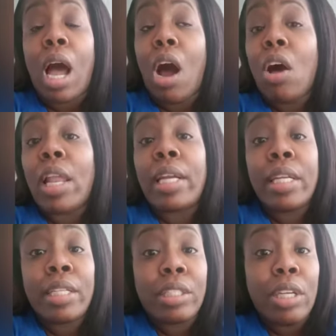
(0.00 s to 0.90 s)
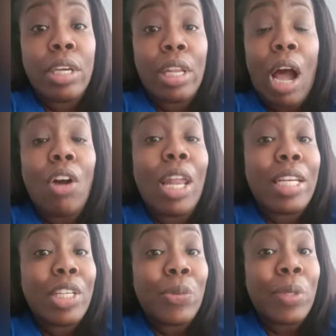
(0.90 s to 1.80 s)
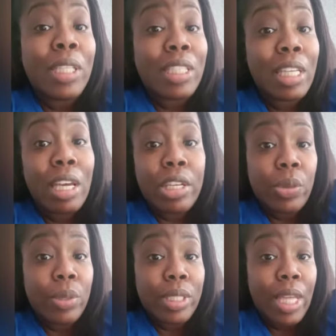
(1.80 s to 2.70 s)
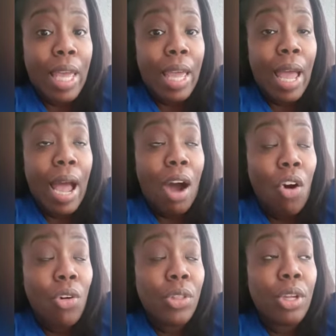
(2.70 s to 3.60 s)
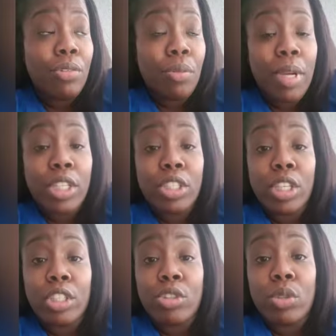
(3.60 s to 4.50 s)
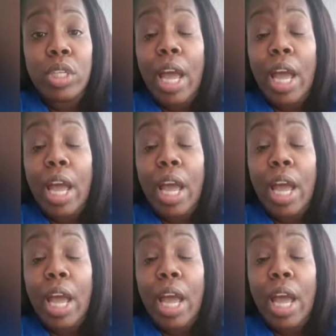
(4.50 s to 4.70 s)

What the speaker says: all I need to really tell you is that all the information that you need,